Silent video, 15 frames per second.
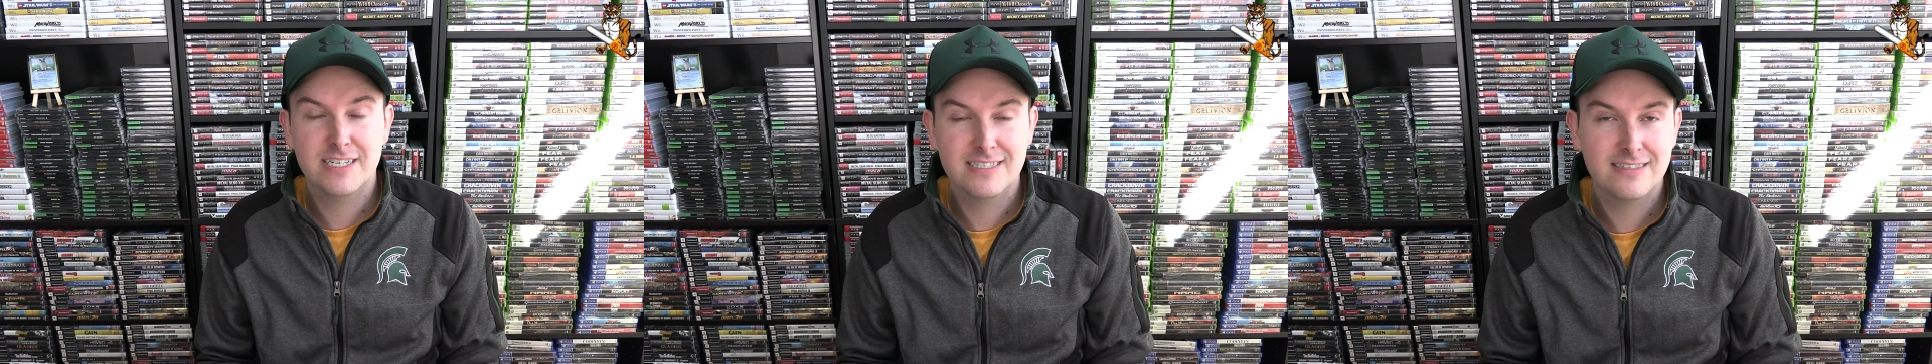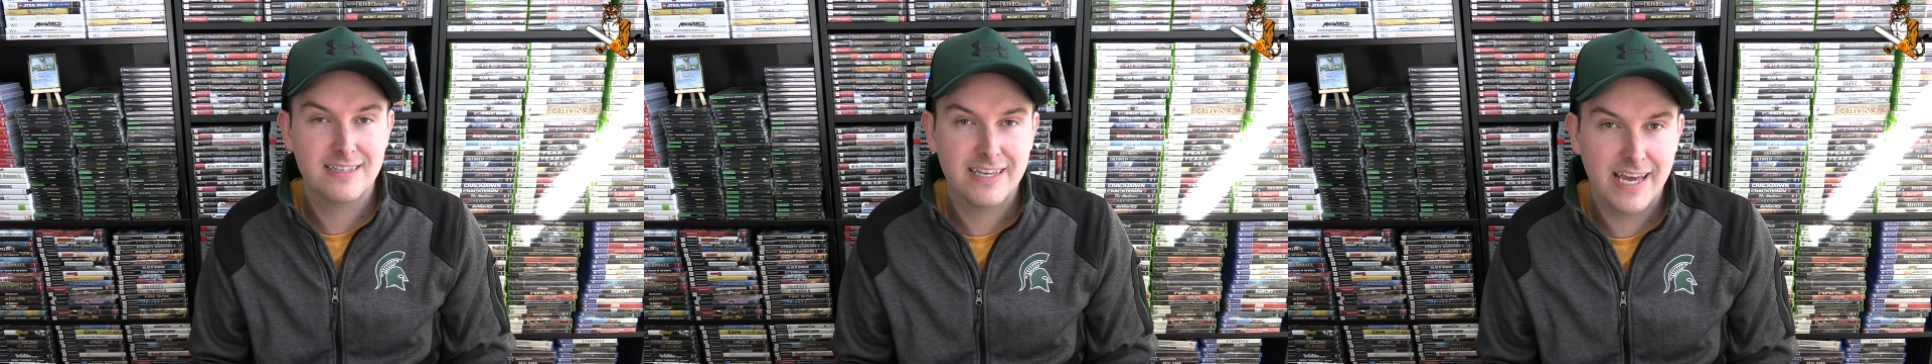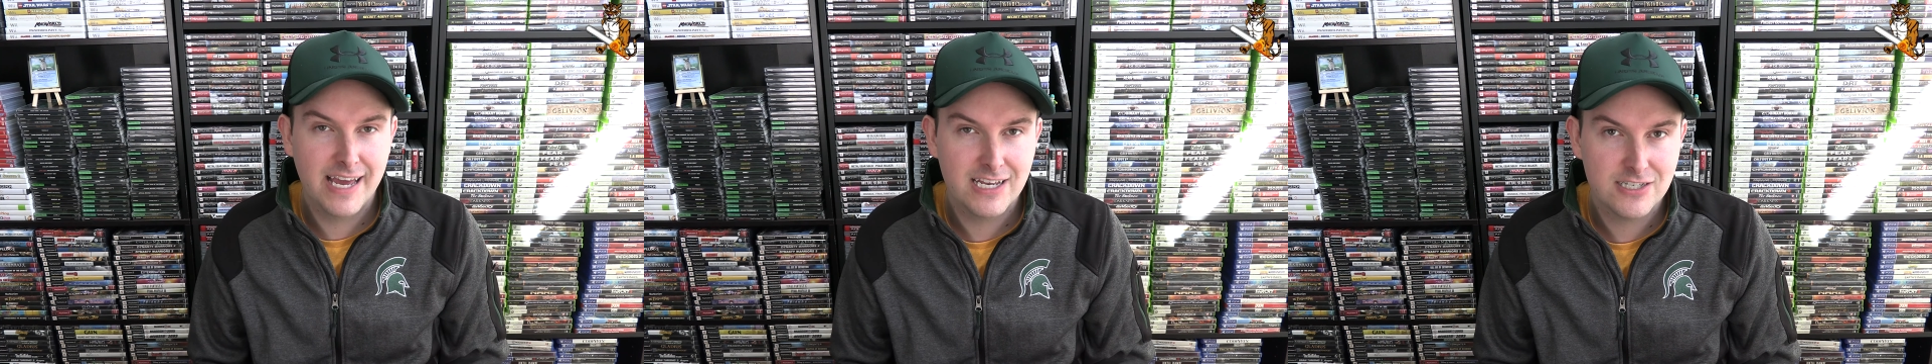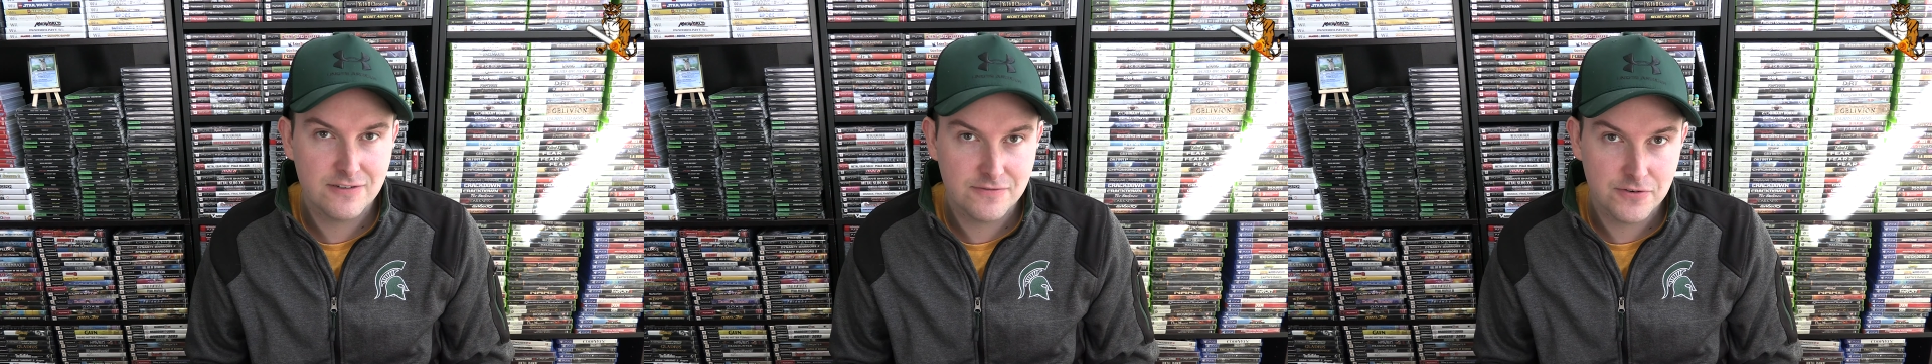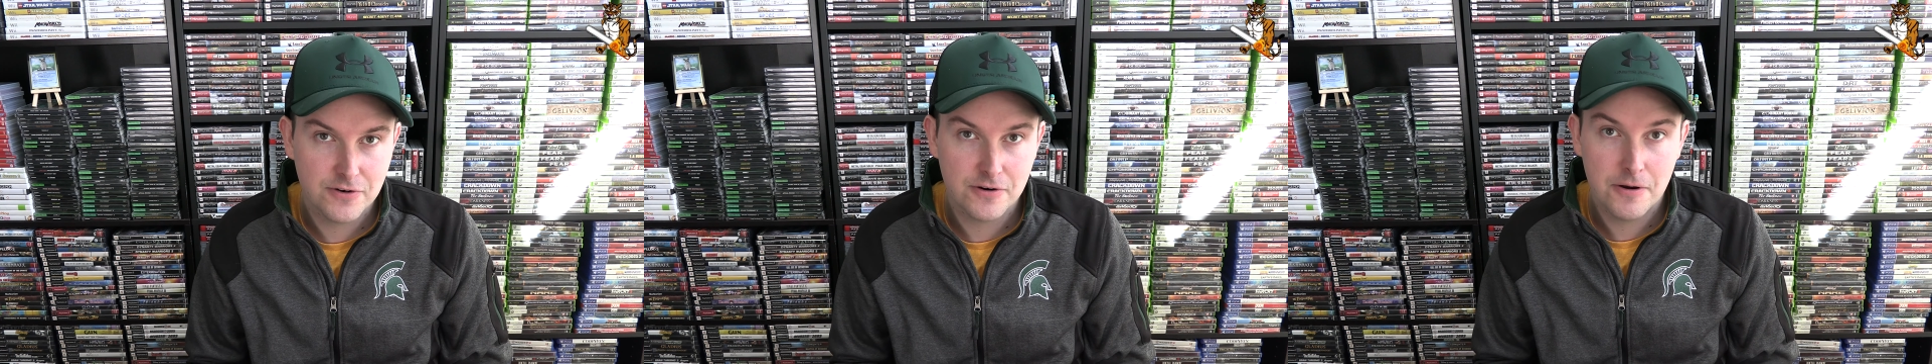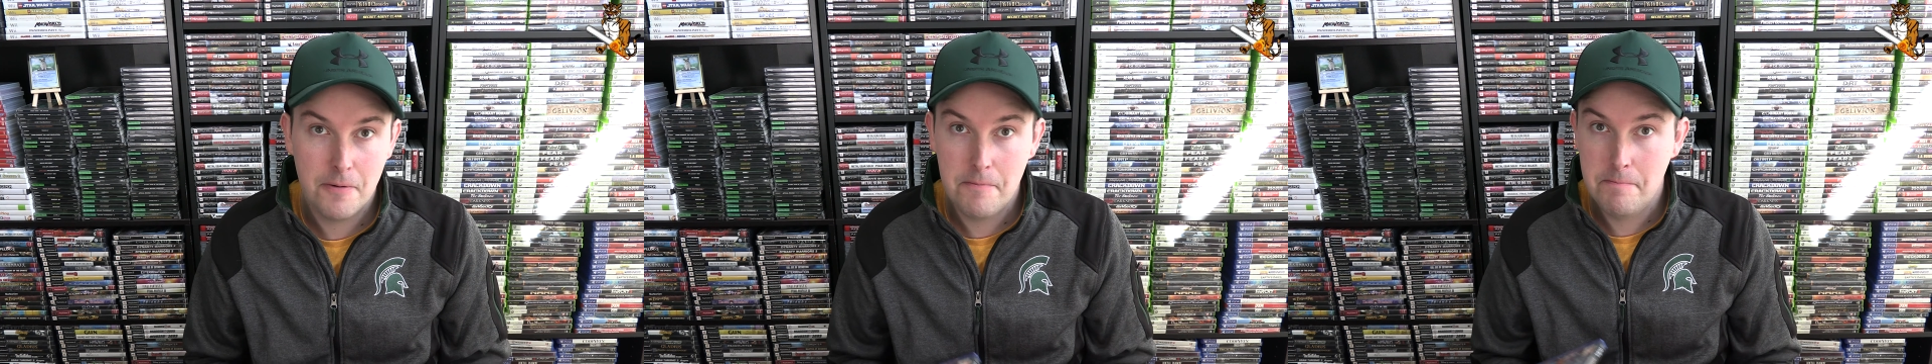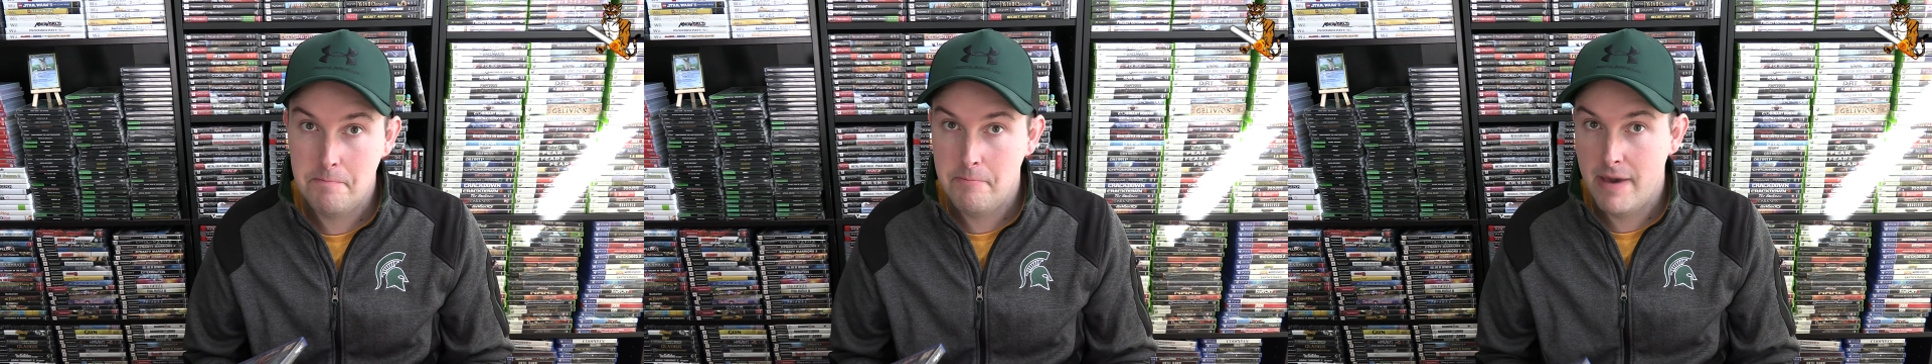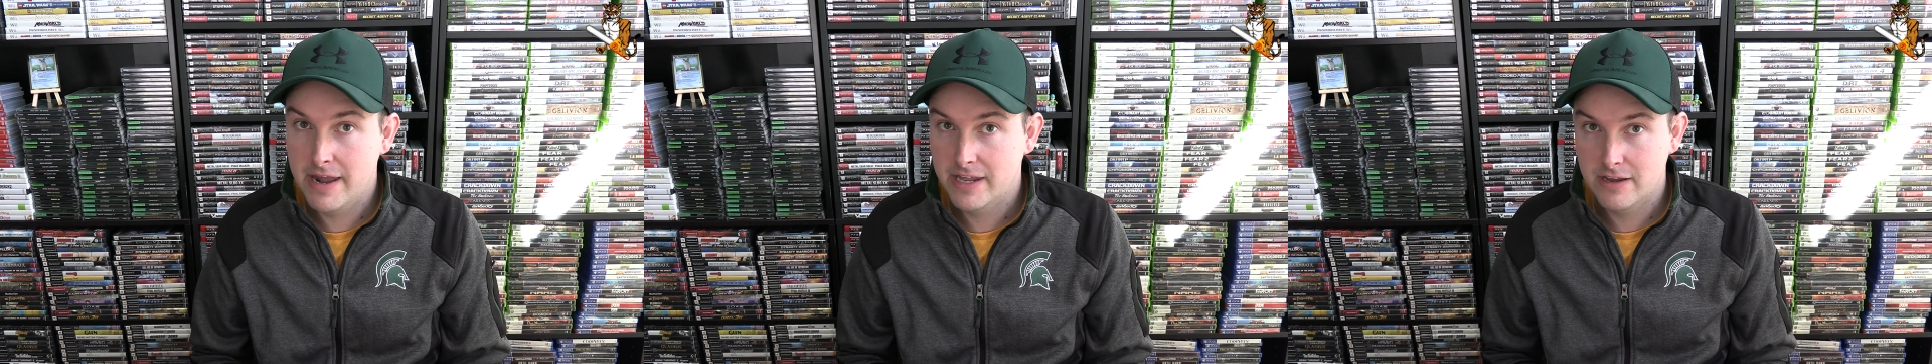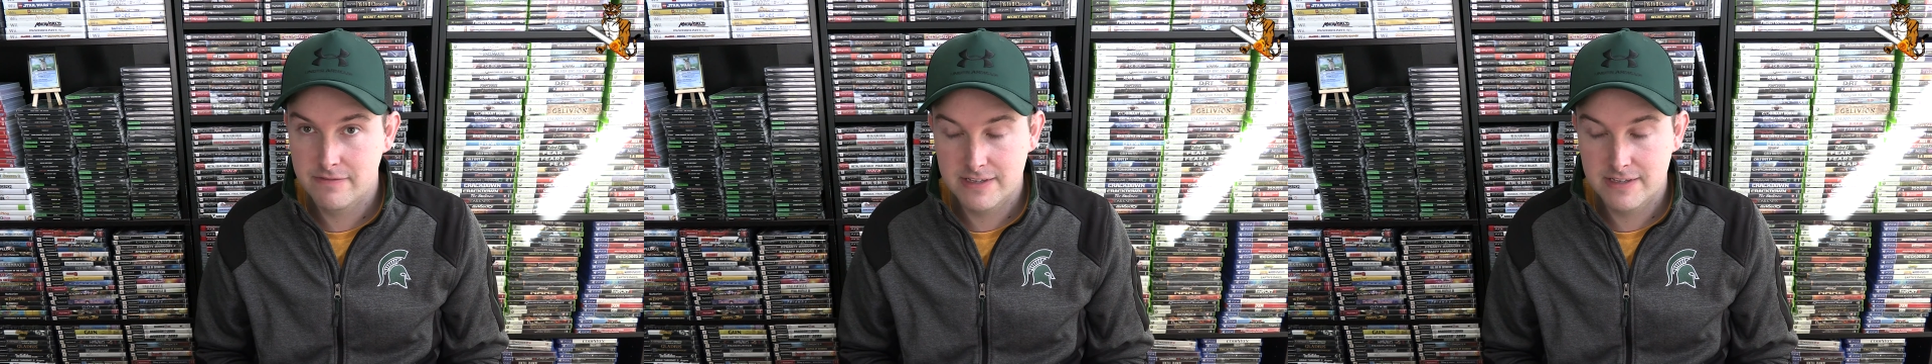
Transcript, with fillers: is the case for many